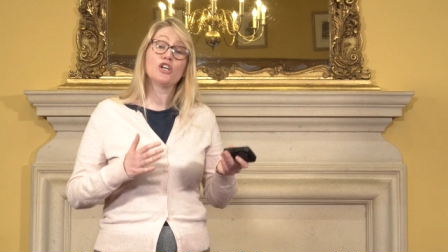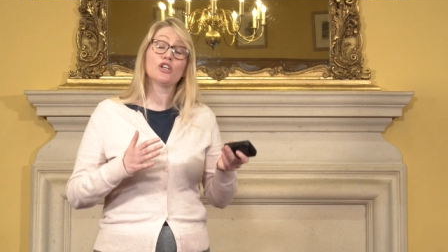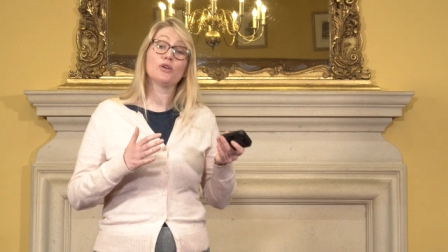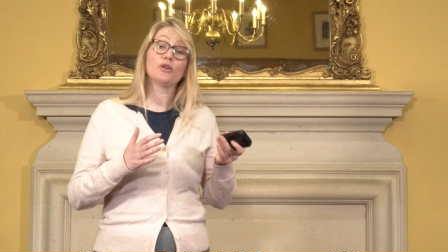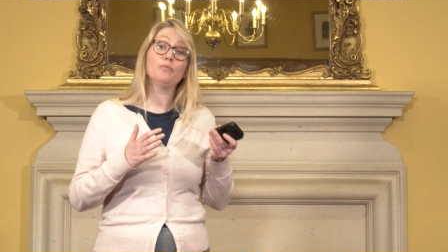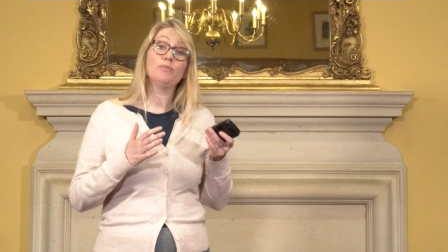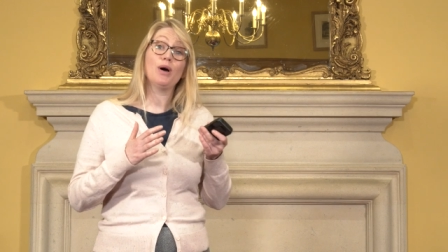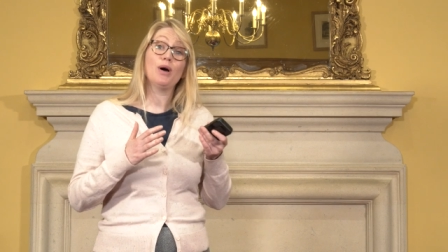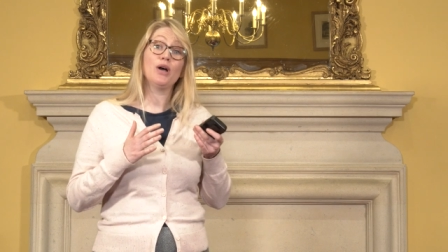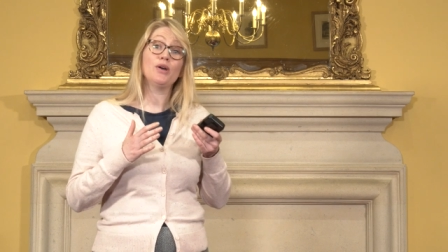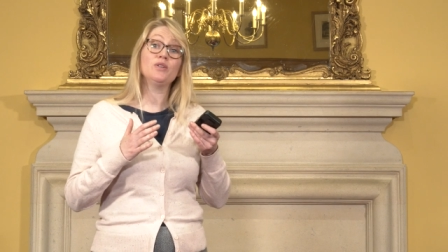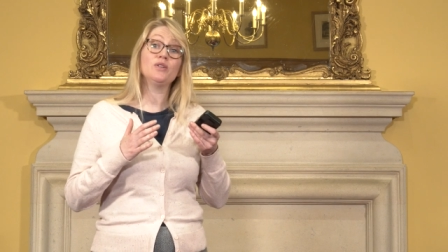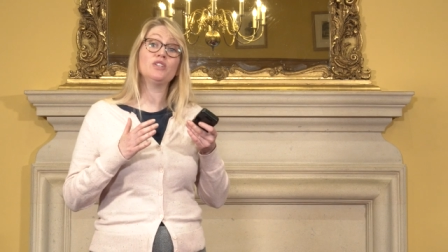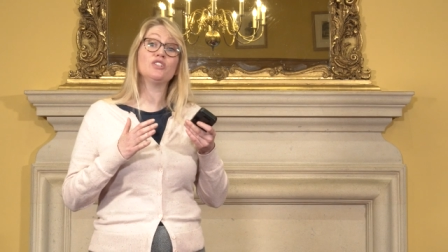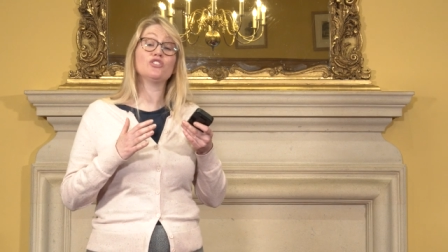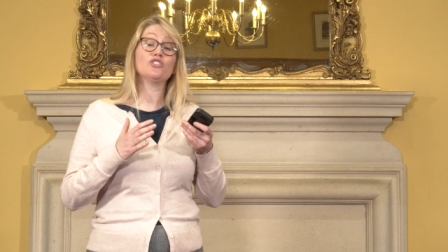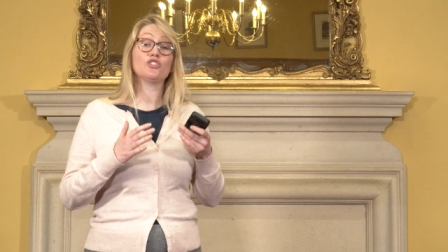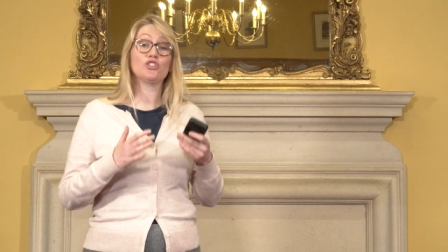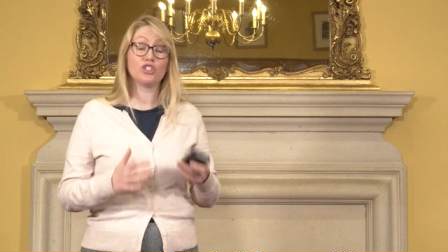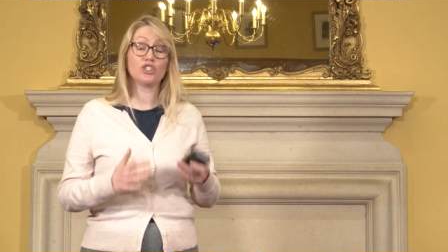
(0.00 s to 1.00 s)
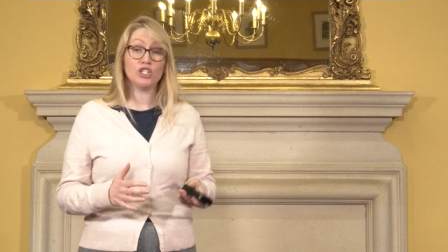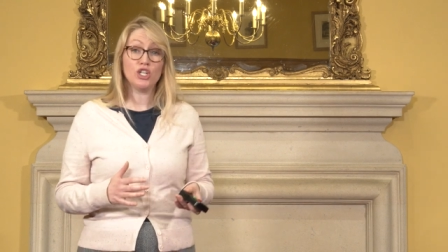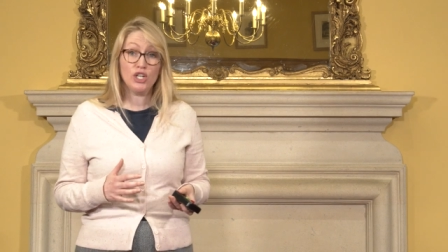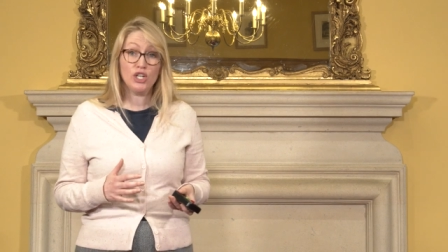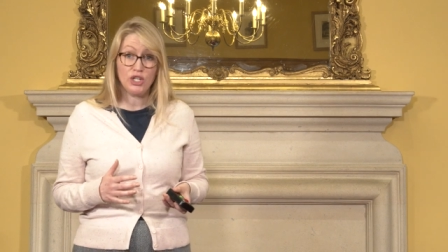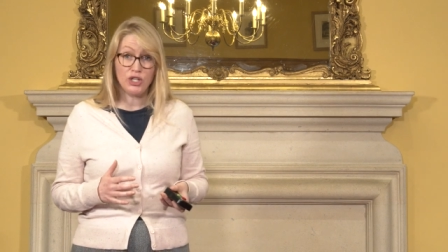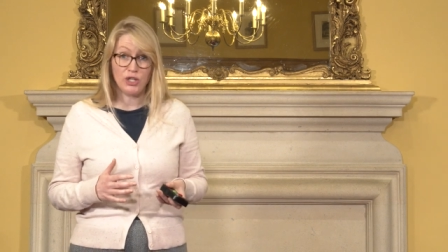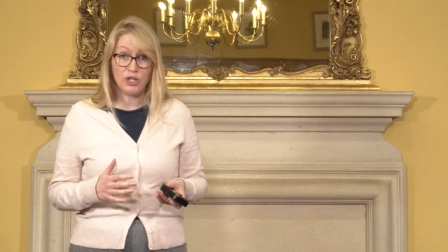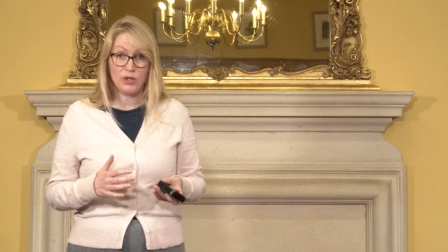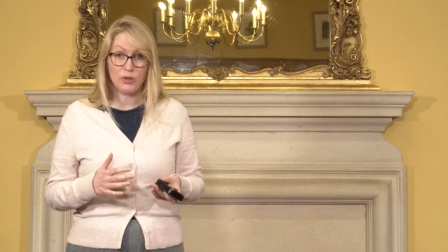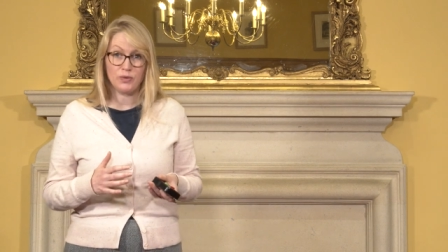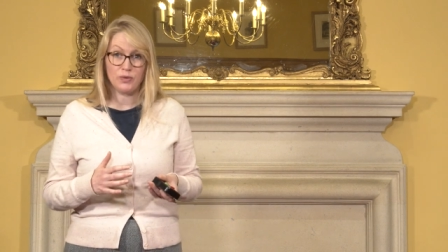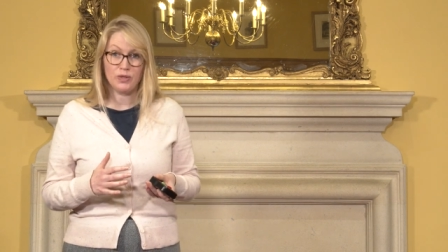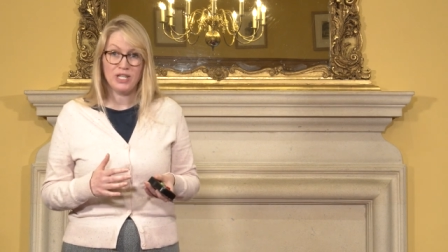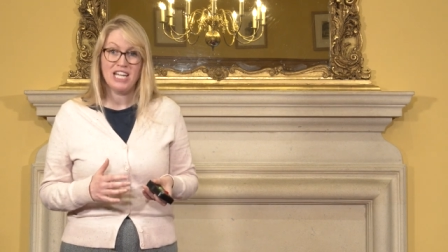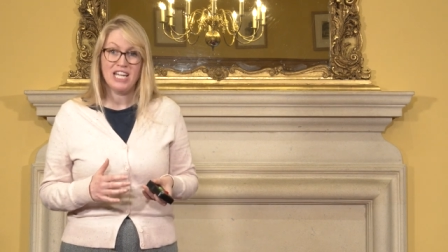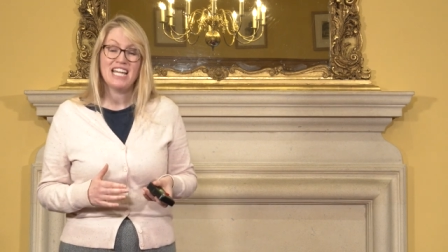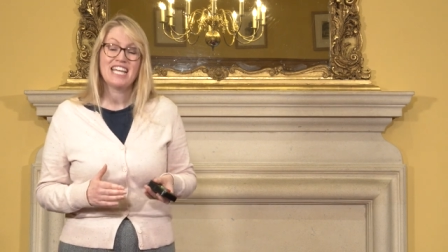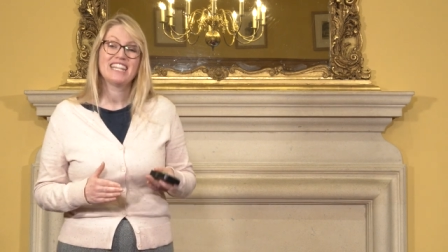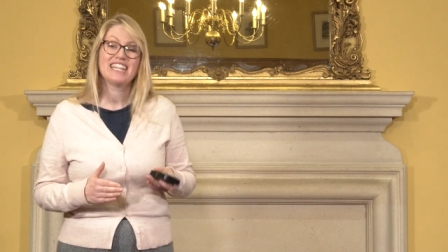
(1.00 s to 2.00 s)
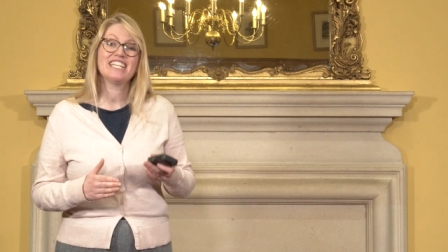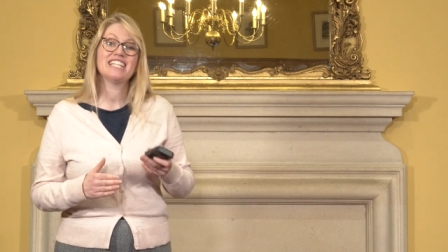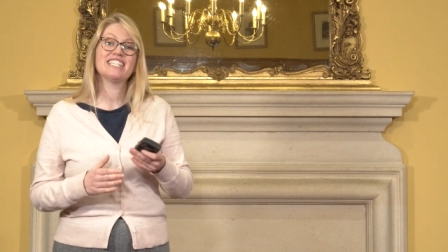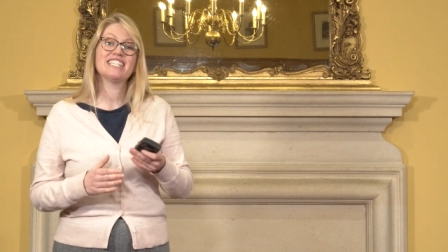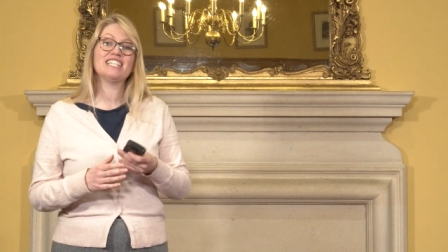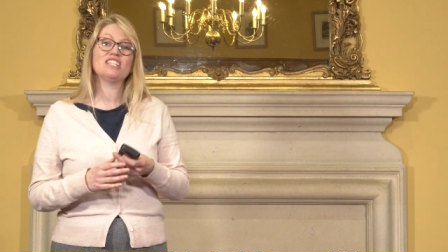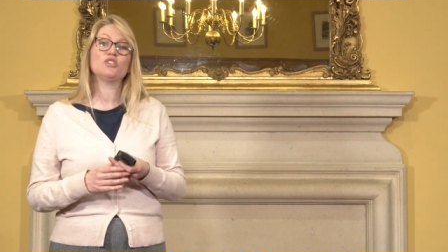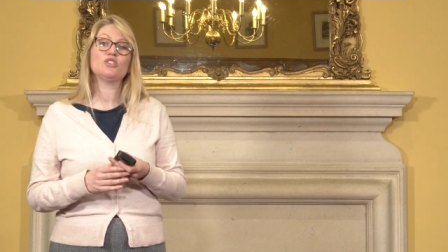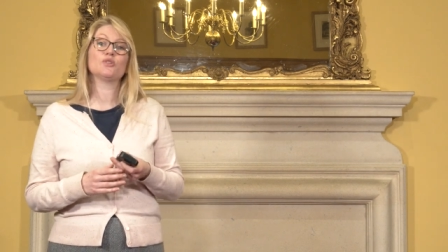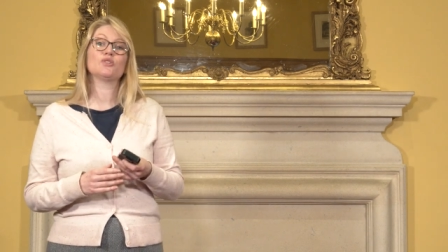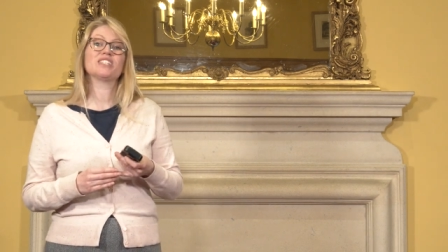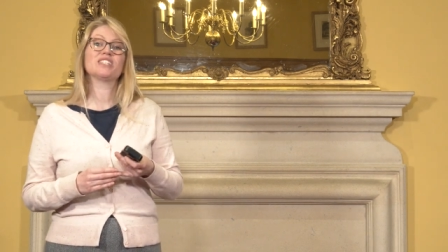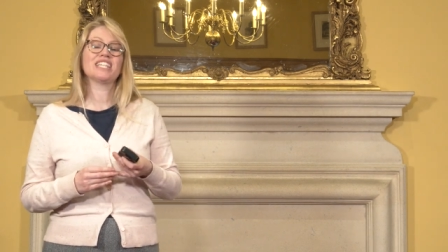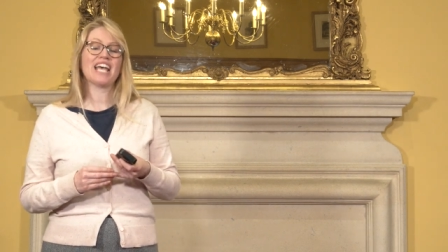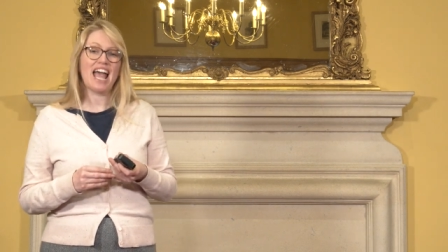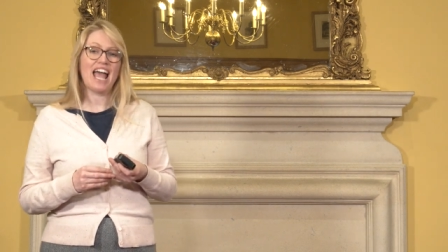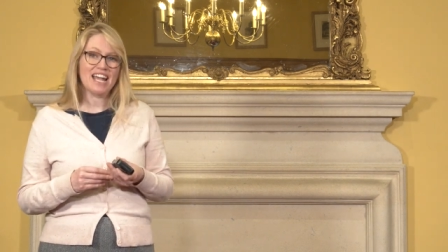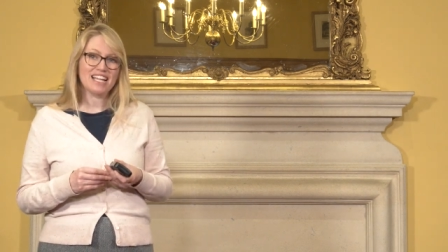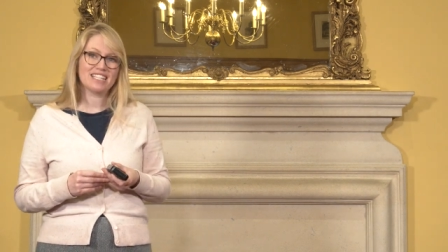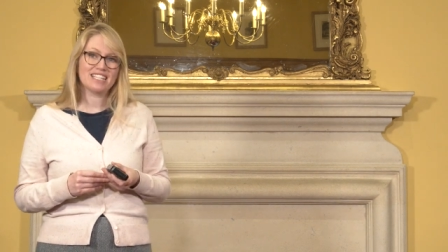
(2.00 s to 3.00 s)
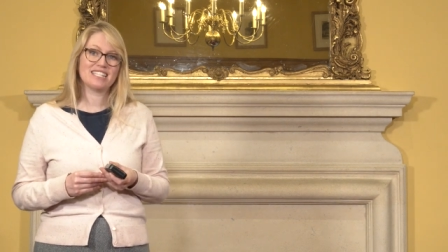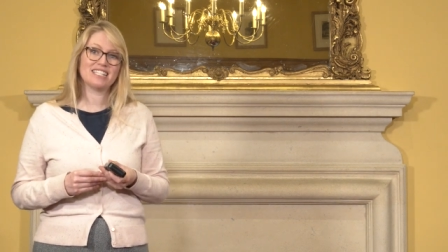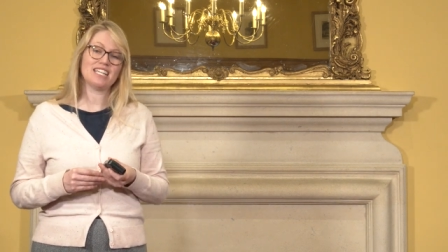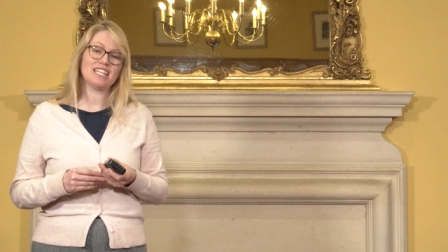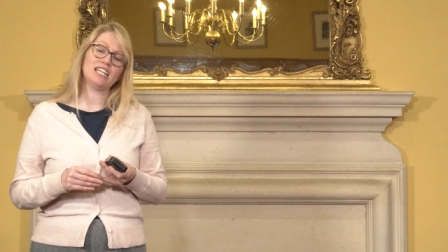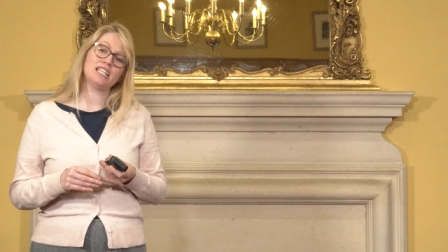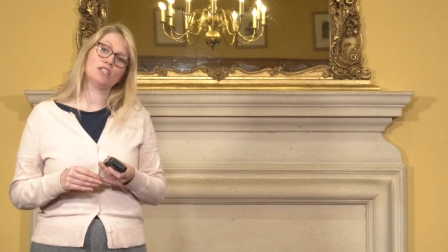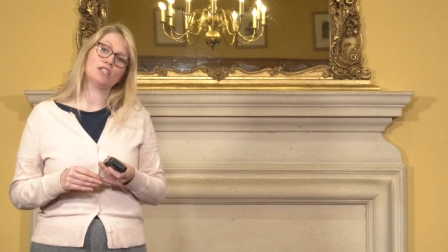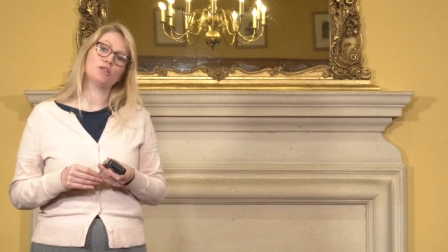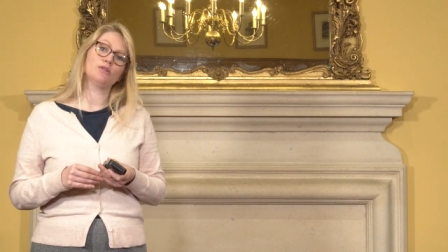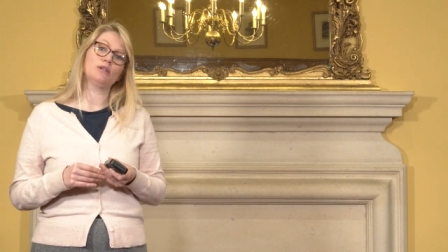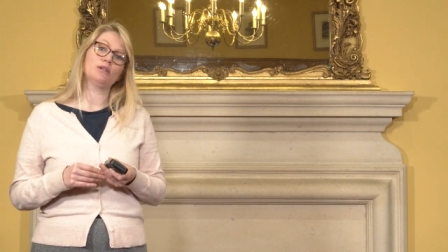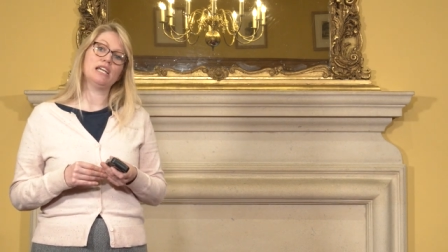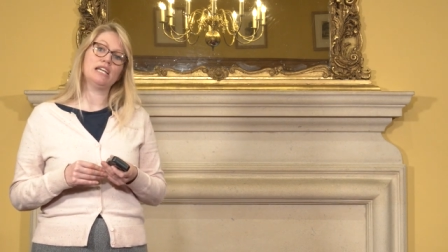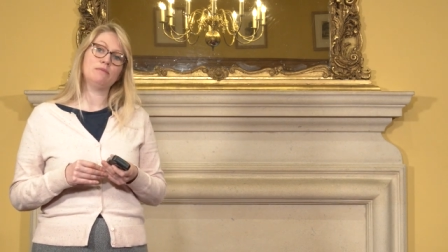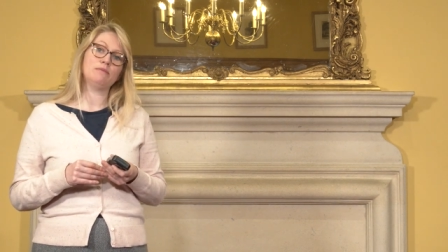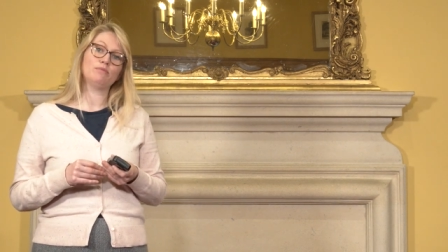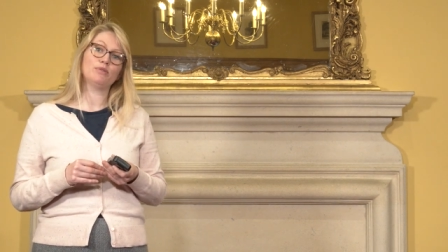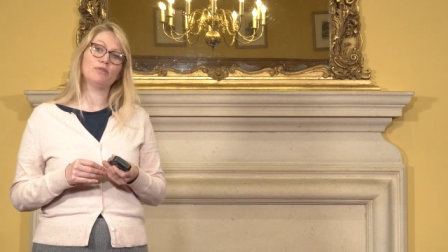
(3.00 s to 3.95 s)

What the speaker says: Component 2, this is your text in